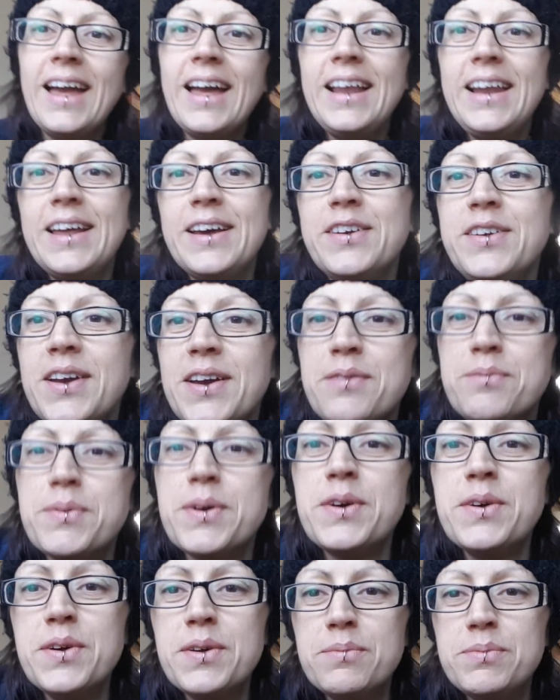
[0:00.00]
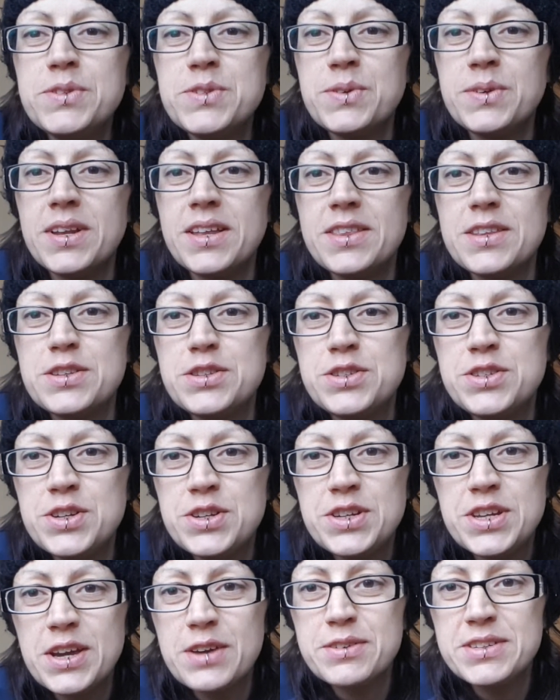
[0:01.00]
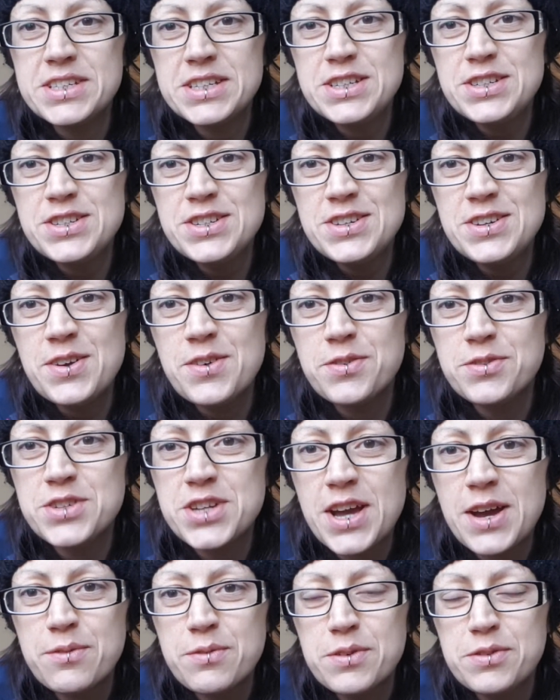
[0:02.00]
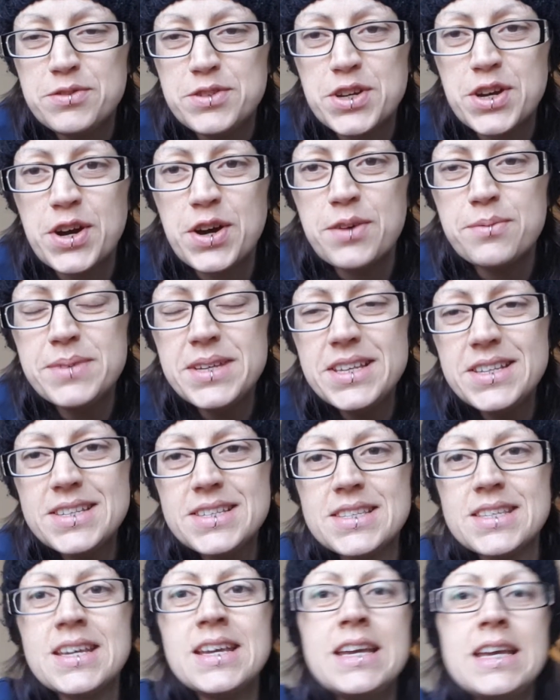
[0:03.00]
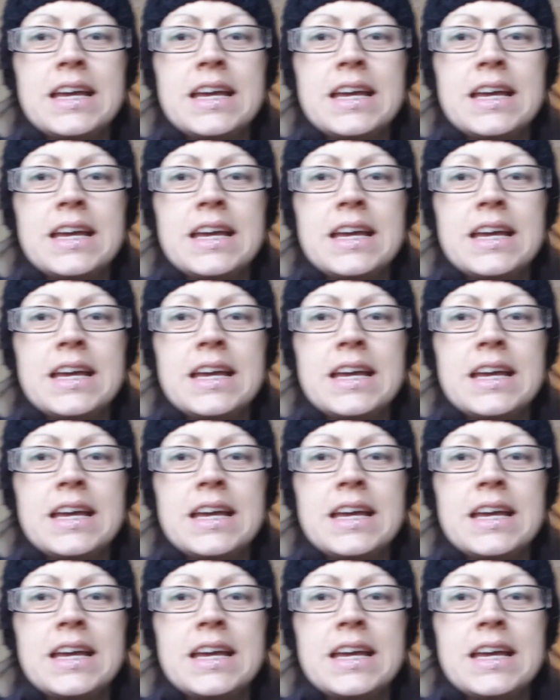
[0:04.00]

Hello and welcome to another studio edition of Chat with Charmers.